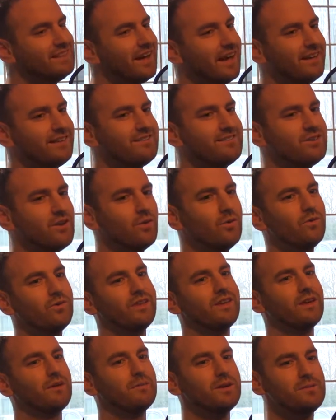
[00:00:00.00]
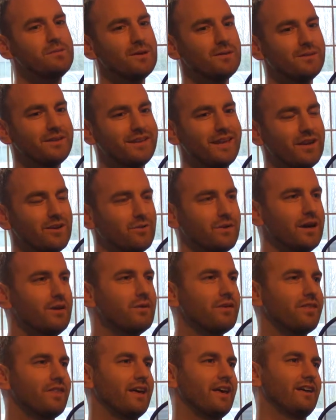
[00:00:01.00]
I, I don't think I'm gonna be able to get away
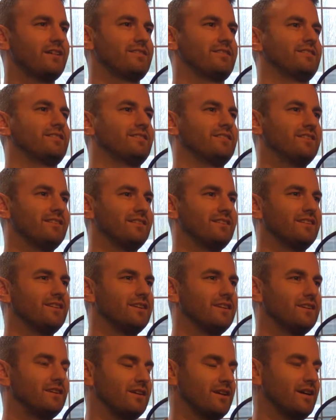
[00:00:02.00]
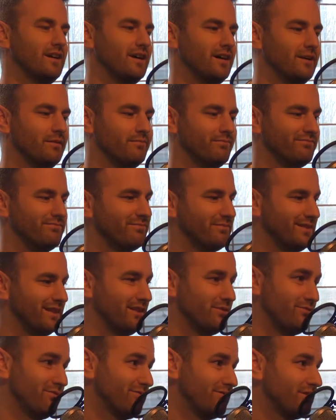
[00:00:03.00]
with that. Okay. Um,
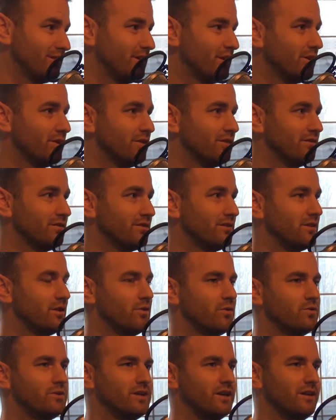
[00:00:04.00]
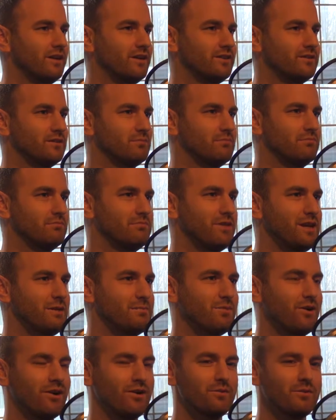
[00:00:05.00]
you know, the hotel has a mini
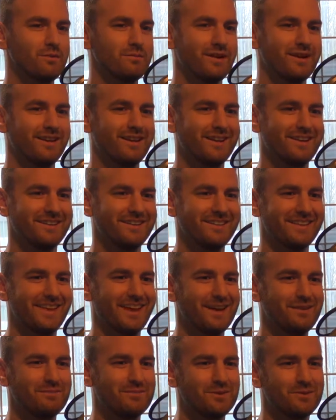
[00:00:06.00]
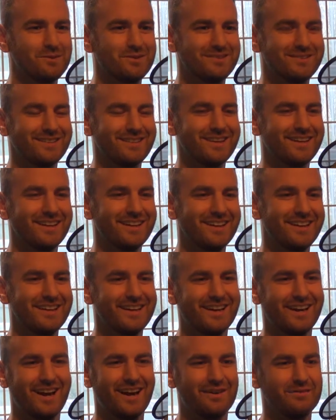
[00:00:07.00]
bar. We might get into that, but we'll see.
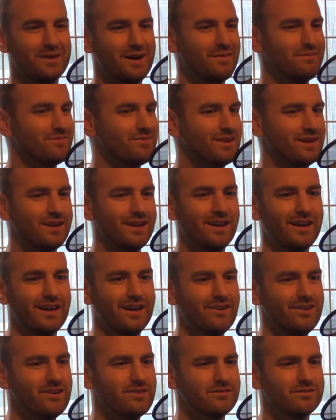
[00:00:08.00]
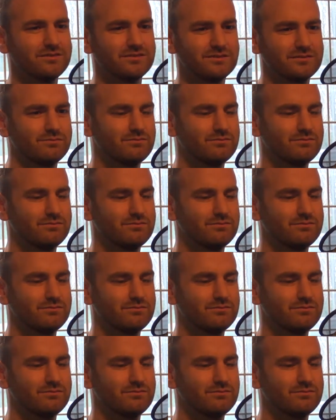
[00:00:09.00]
Um, I'm, I don't know.